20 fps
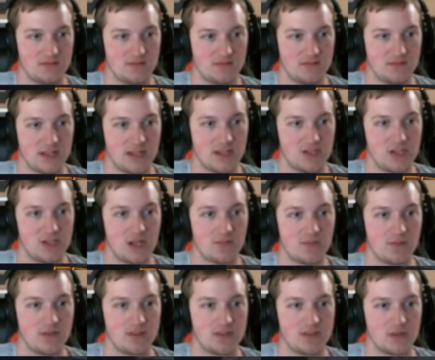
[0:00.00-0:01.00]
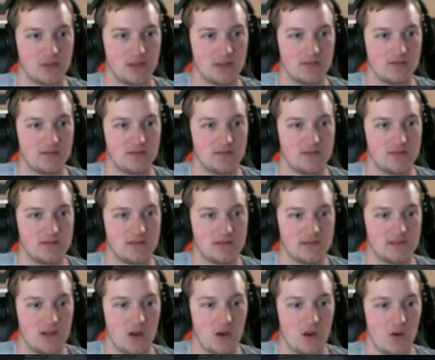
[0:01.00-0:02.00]
Like Since jump into all of the game
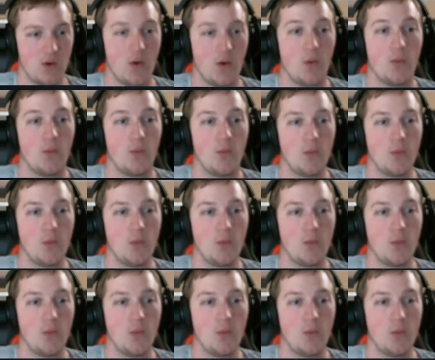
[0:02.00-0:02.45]
momentum.